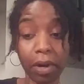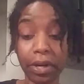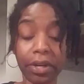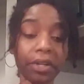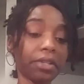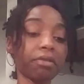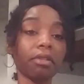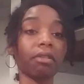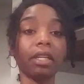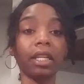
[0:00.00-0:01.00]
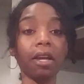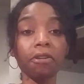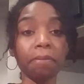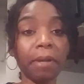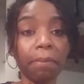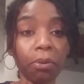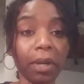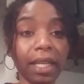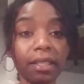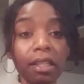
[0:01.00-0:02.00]
workers and those people
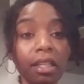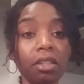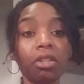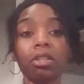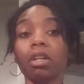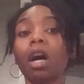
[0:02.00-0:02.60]
that teach,